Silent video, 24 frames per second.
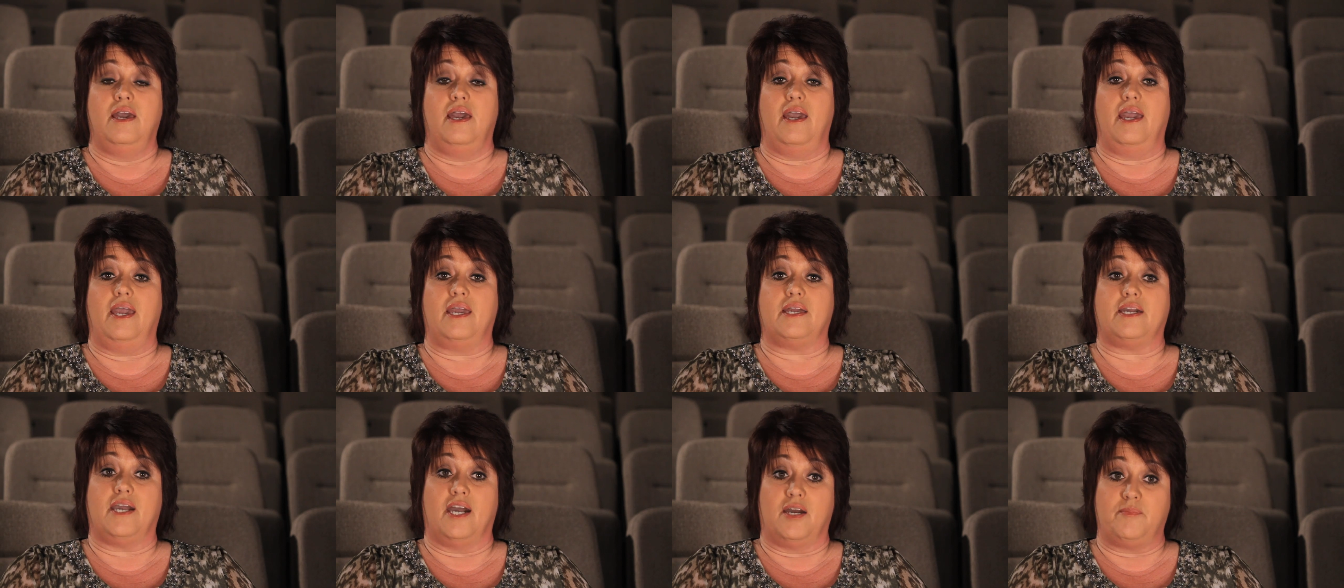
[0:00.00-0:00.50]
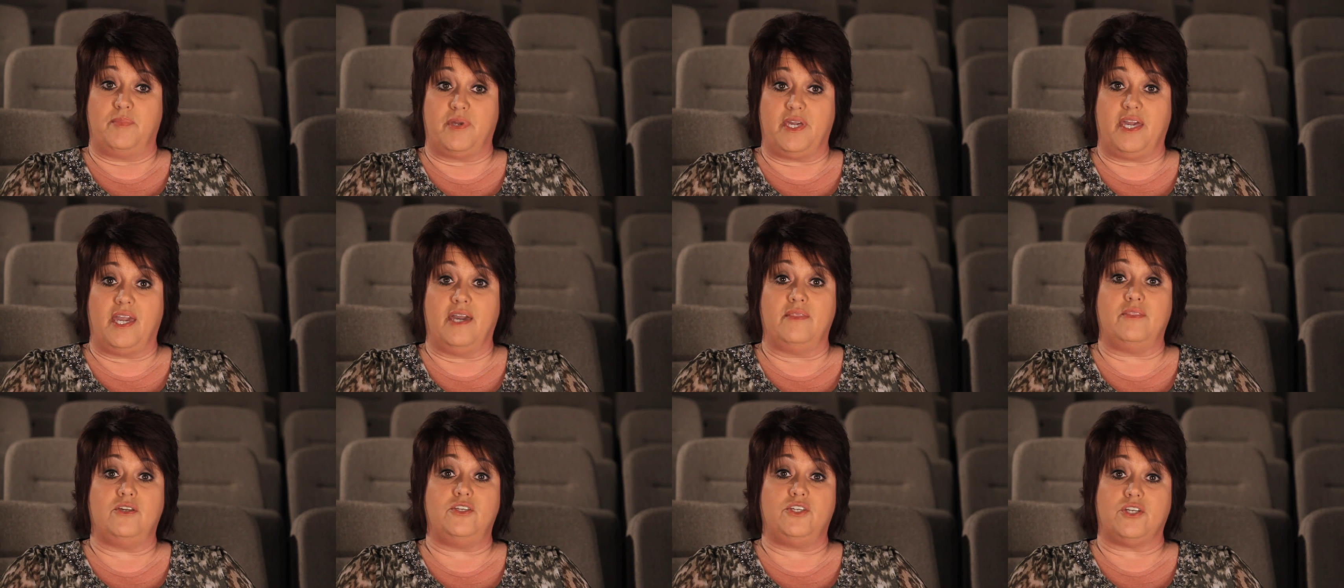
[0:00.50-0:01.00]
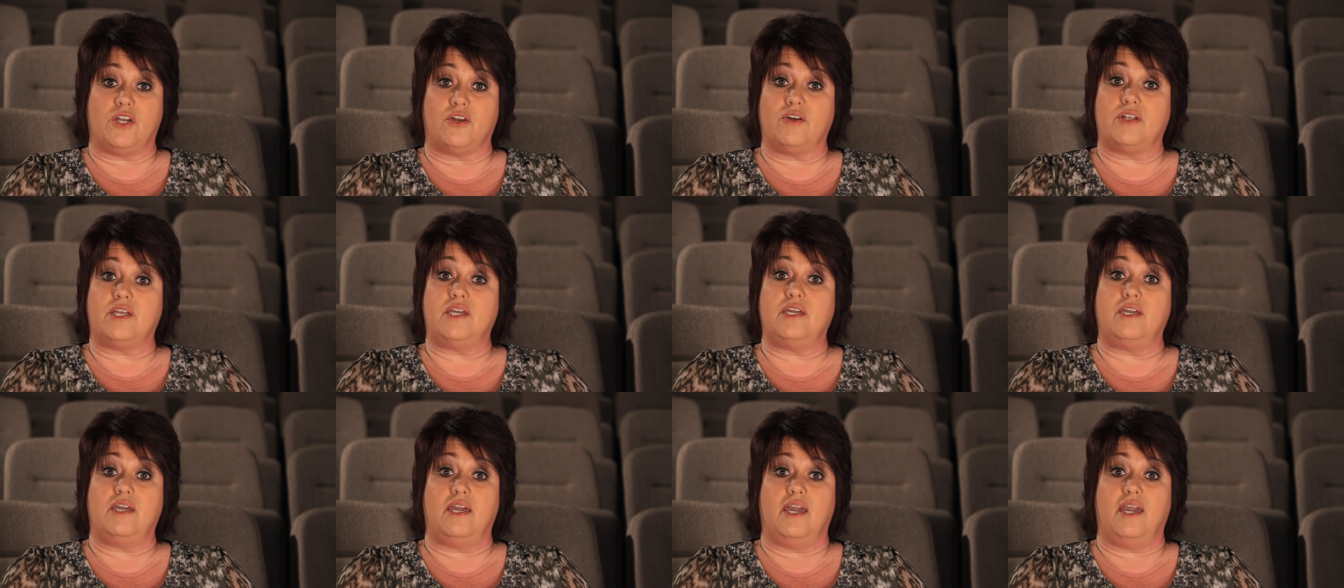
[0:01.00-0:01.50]
And God began the
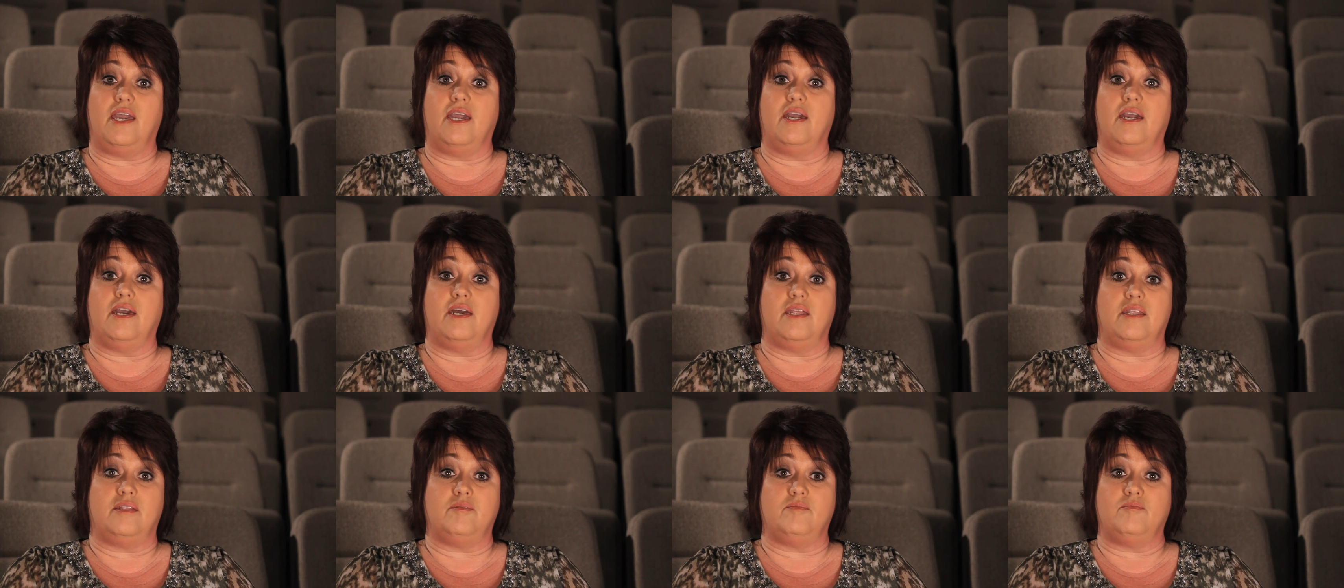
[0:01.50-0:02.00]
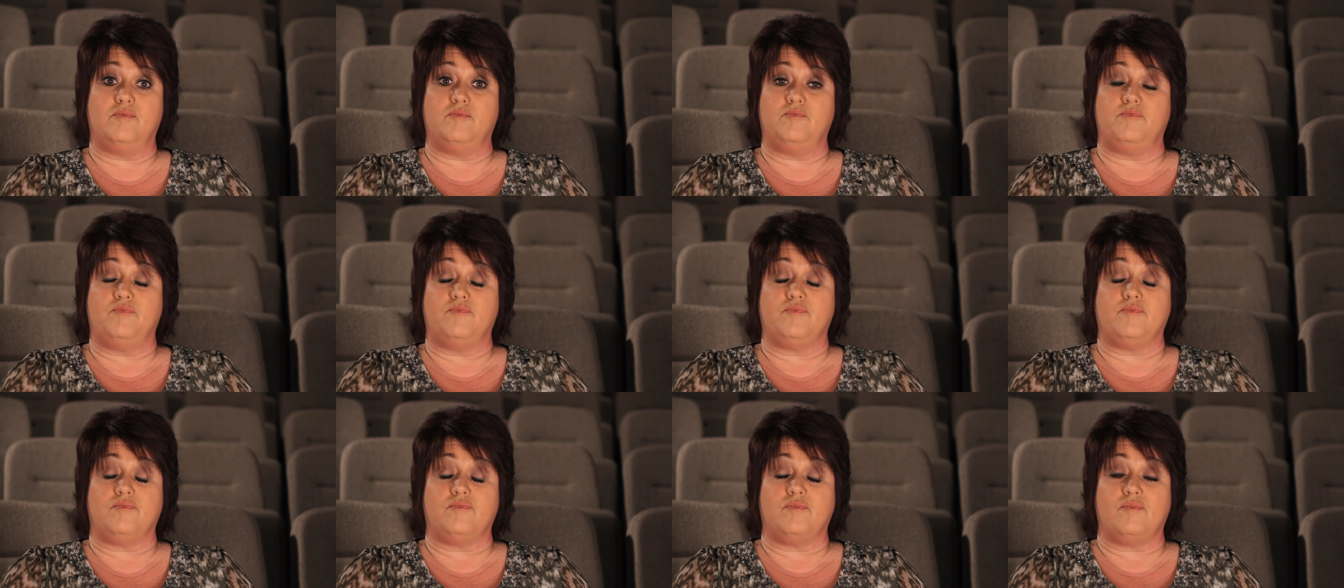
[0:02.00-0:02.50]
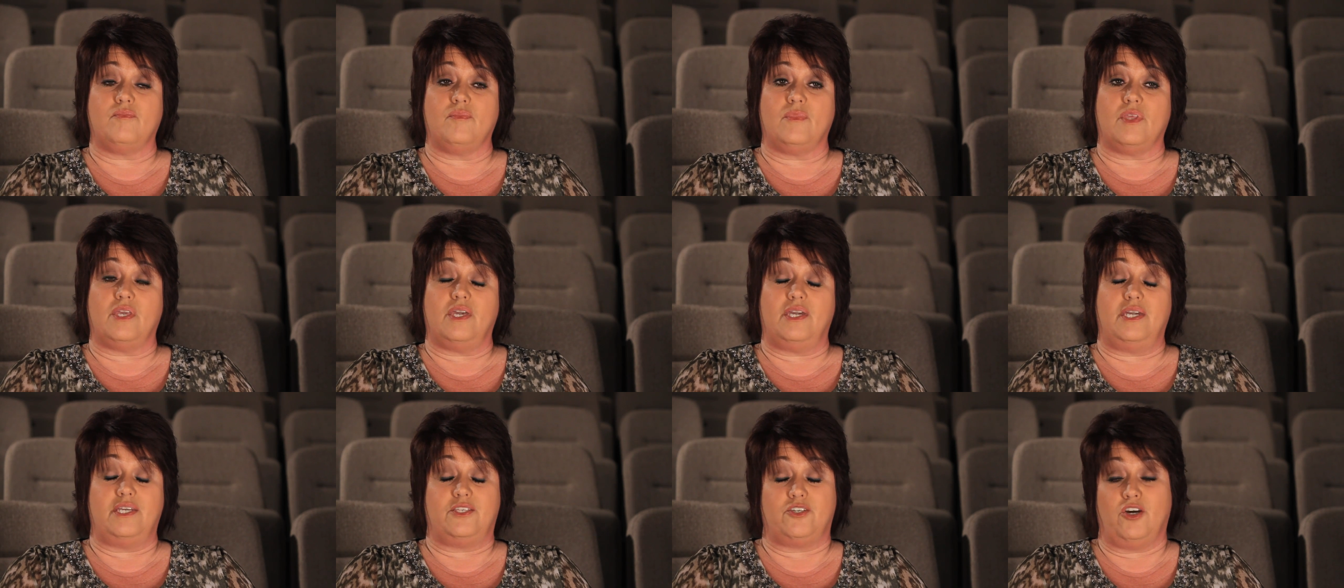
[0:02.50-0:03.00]
journey, and
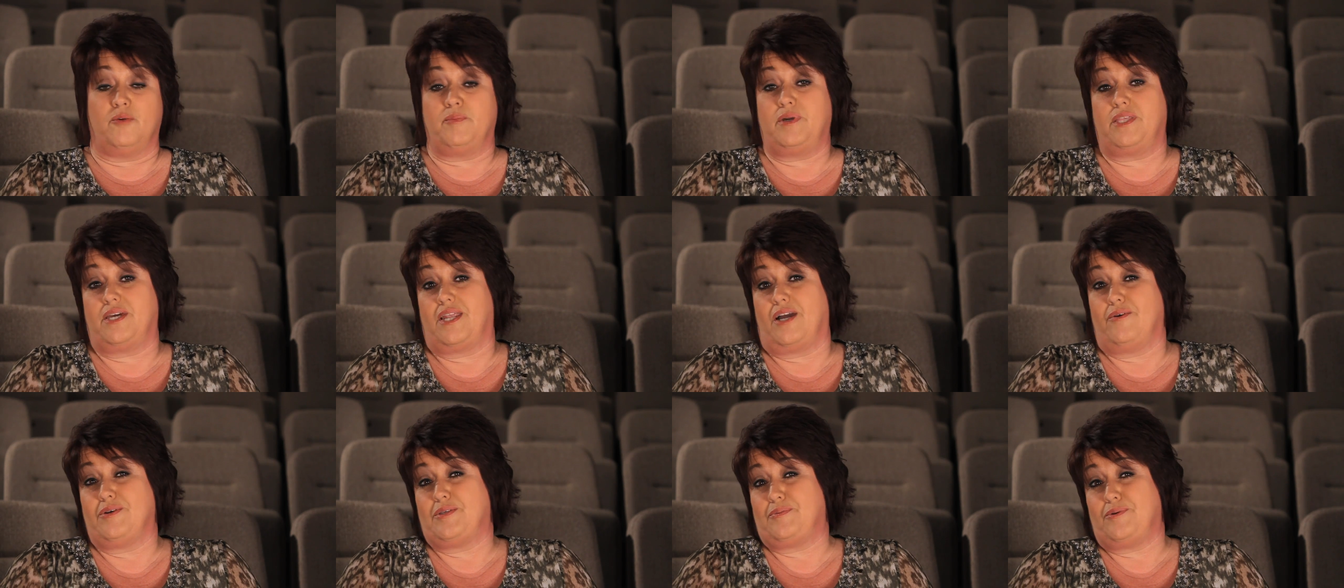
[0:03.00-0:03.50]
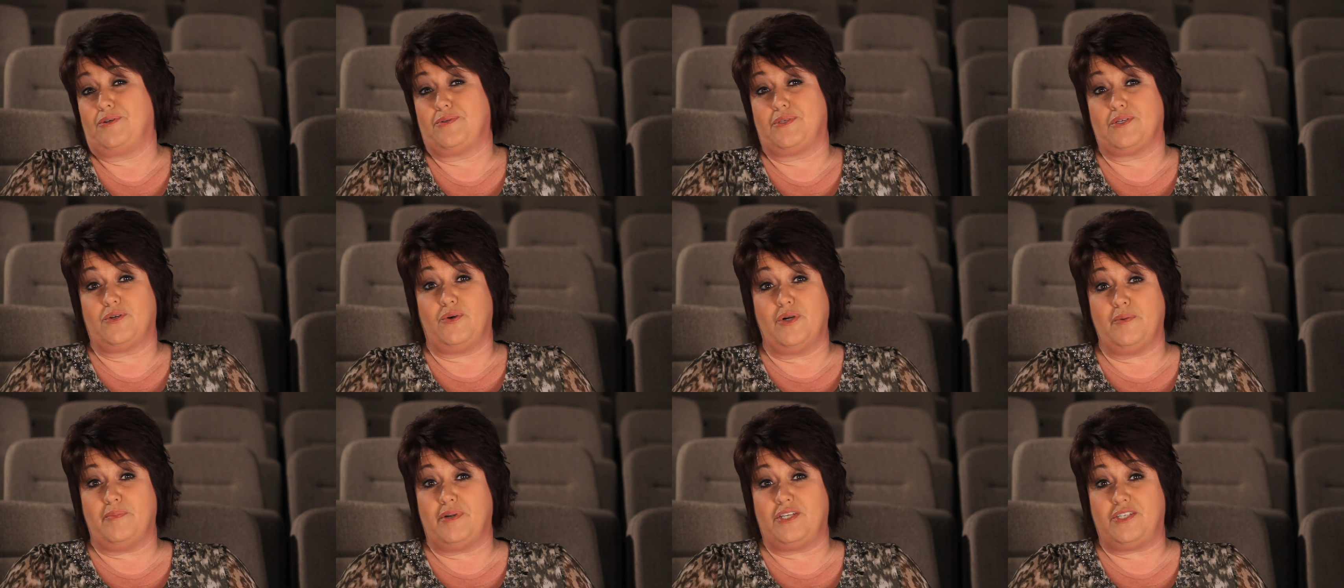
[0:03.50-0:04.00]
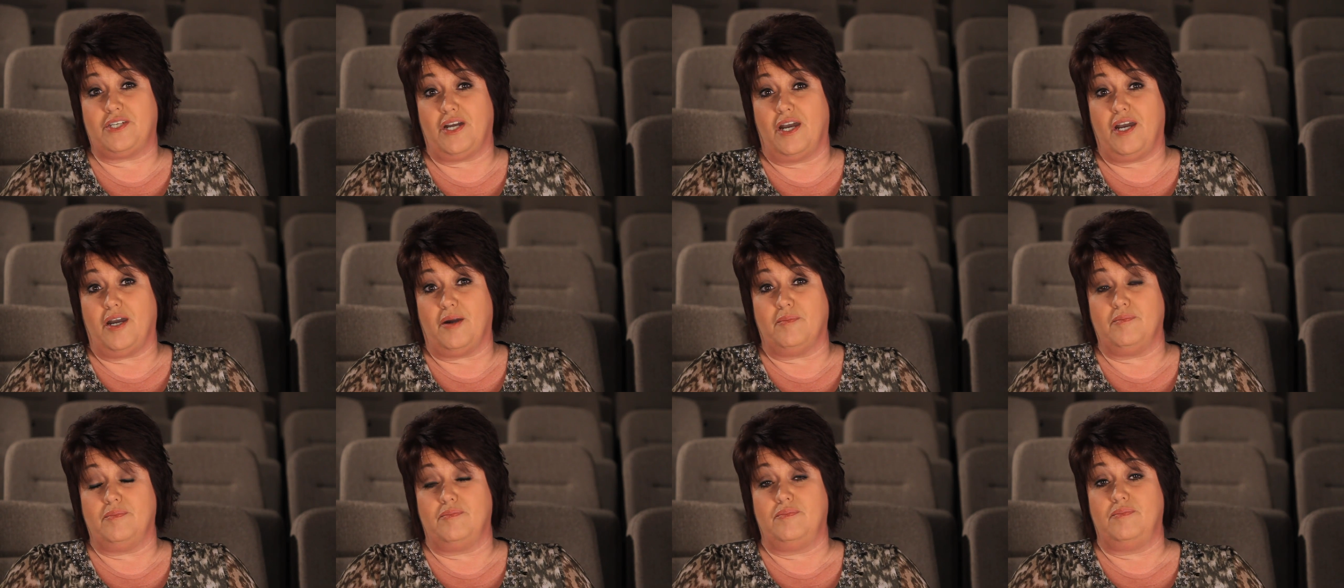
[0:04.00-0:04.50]
He told me that I was supposed to quit my
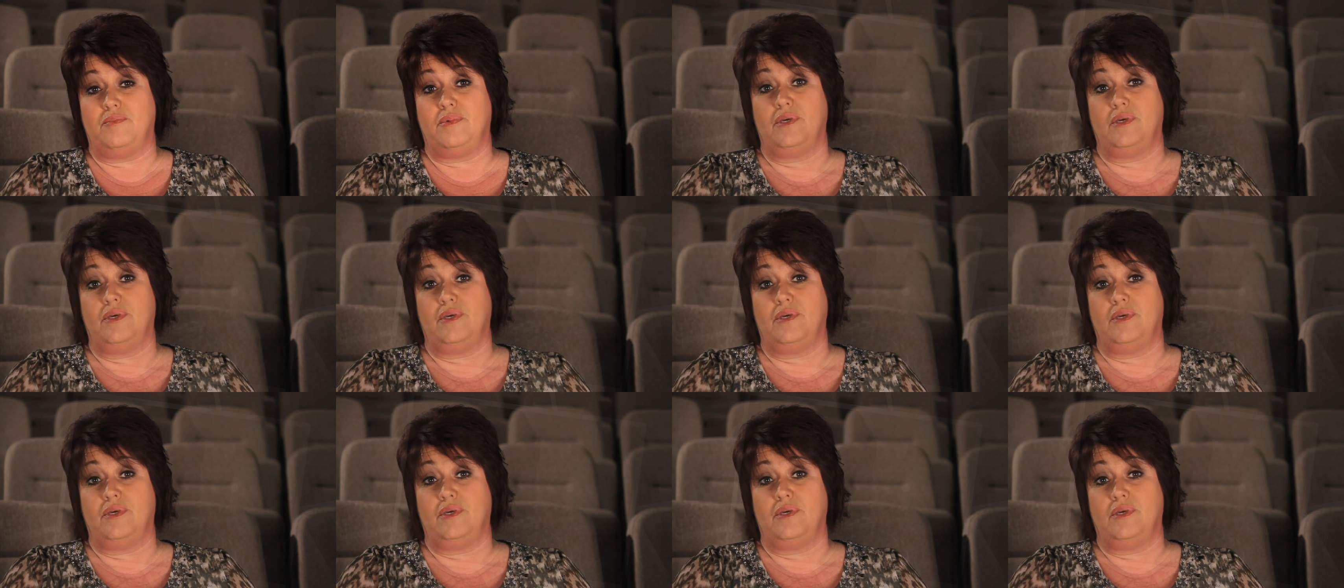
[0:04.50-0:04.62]
job.